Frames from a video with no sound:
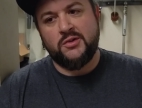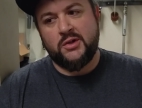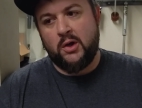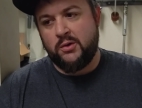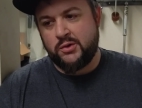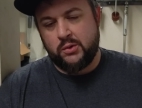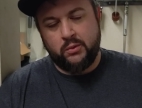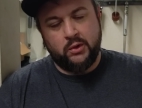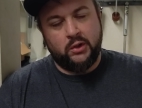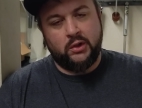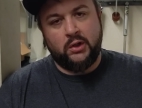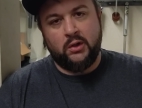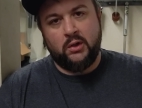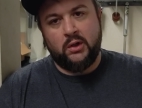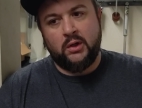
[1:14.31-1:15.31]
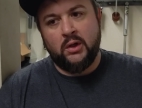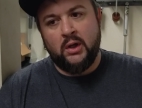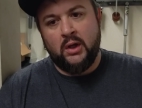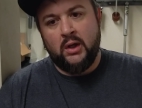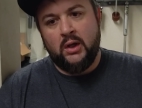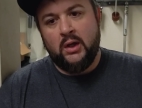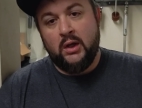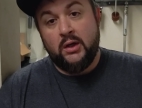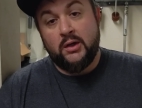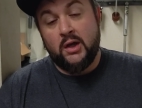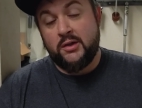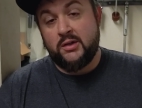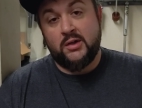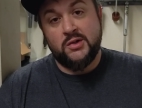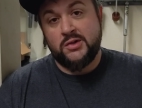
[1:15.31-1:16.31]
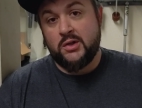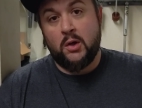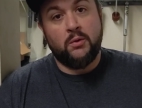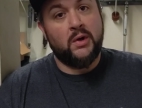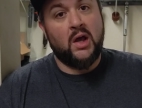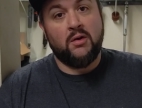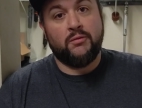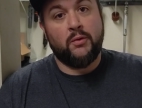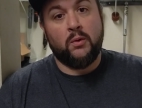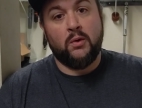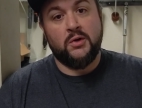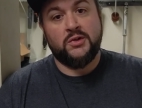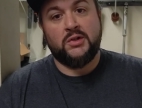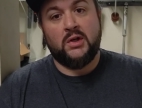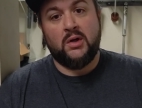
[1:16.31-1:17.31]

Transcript: Sales are really good. Nothing has slowed down for us.